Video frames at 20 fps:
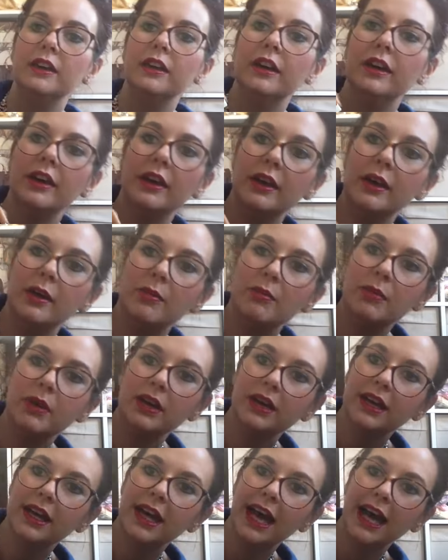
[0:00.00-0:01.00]

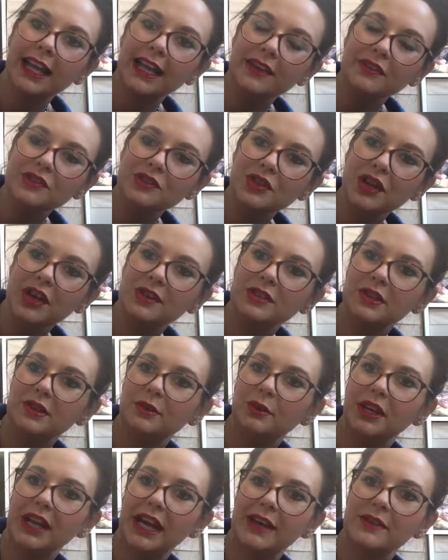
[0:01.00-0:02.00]
I'll have to try and do
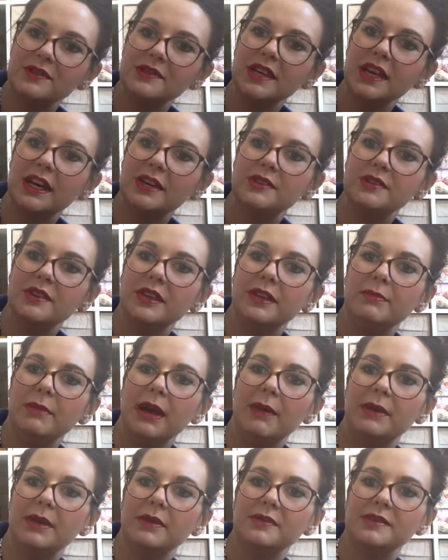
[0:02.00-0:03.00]
one outside, so you
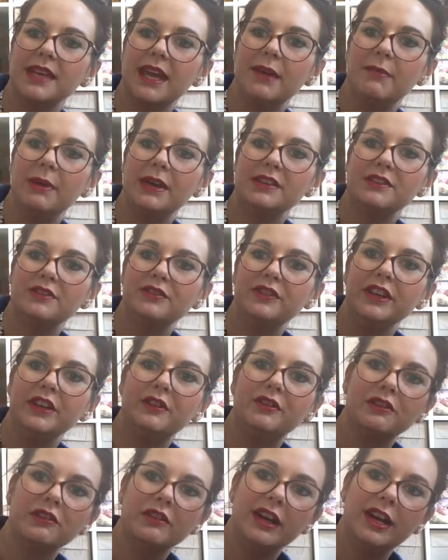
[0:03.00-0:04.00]
might be able to get a better feel
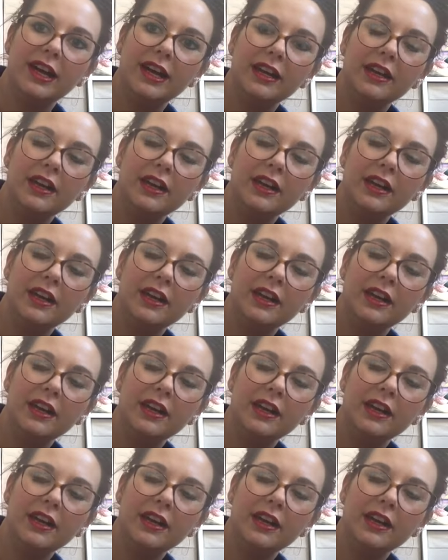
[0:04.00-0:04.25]
for it.